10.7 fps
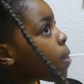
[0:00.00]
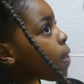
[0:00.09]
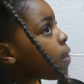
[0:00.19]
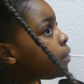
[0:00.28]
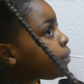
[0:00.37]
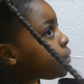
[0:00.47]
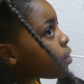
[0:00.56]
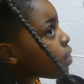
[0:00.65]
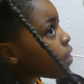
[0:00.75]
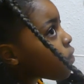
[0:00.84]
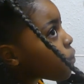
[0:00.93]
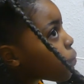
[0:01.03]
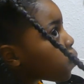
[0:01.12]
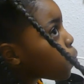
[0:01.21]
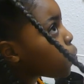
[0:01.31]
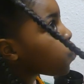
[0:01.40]
to be in that way,
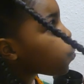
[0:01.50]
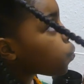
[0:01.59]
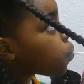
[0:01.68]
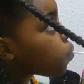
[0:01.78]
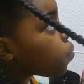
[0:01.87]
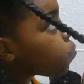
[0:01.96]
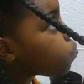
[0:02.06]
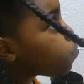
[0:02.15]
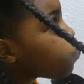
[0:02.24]
but how we see